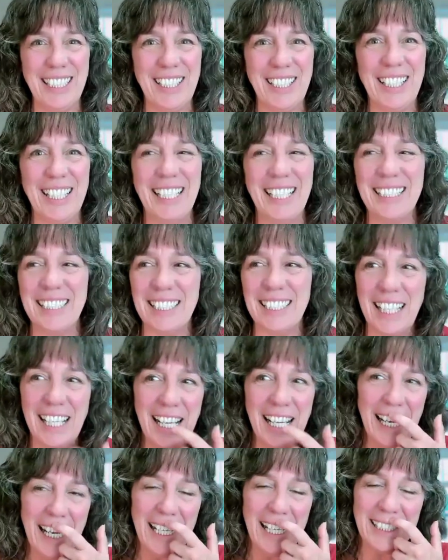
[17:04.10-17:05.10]
and goodies. And
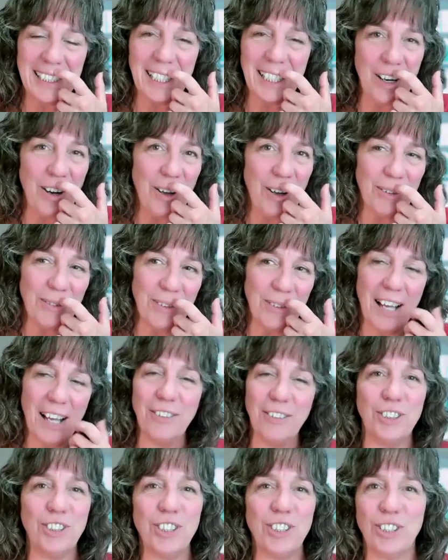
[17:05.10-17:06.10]
he said, all around,
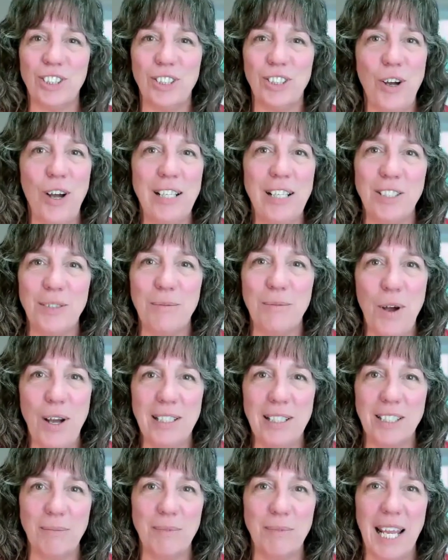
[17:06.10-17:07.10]
it was just an awesome,
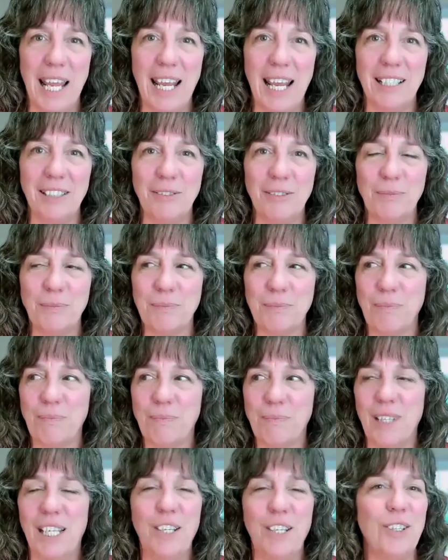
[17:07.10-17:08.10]
awesome day. And
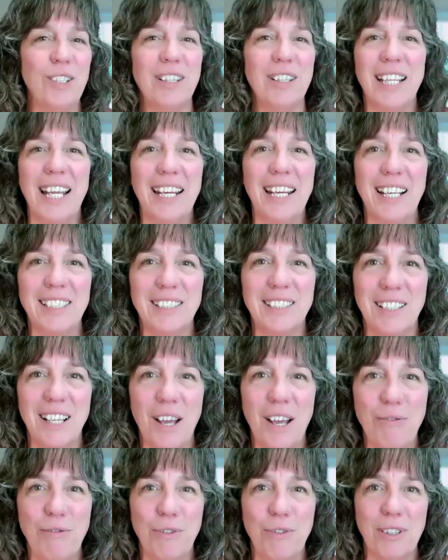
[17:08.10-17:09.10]
he couldn't thank us
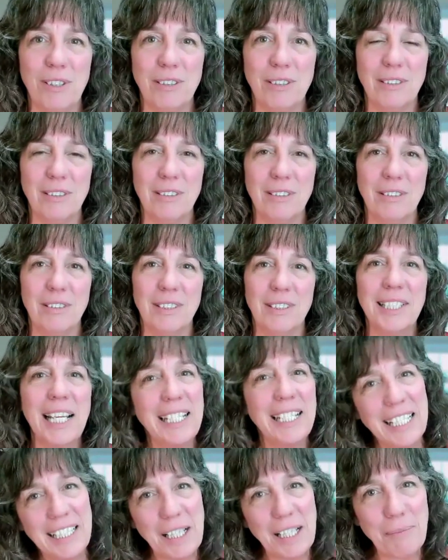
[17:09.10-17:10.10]
enough for
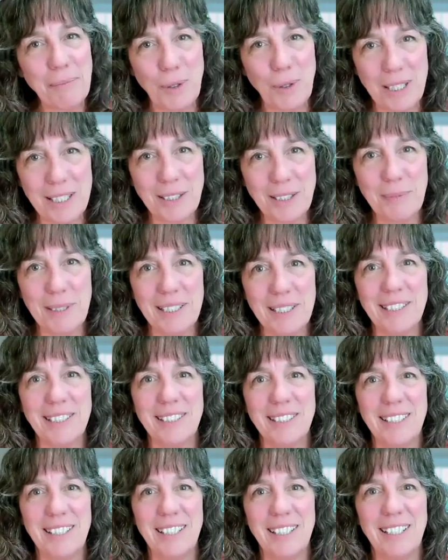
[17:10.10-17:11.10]
sending them Christmas.
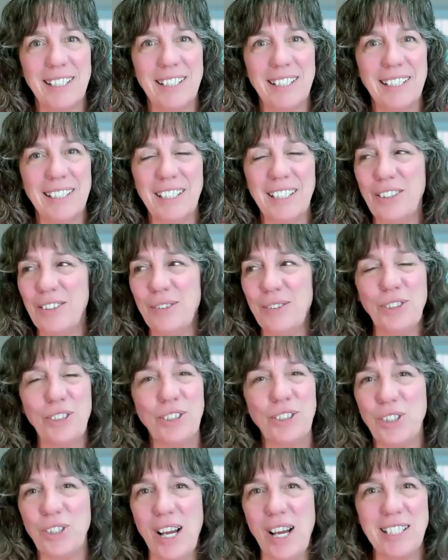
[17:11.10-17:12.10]
You know, it was
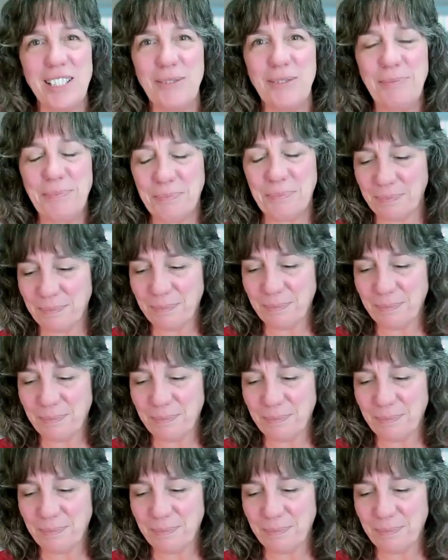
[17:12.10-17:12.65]
just awesome.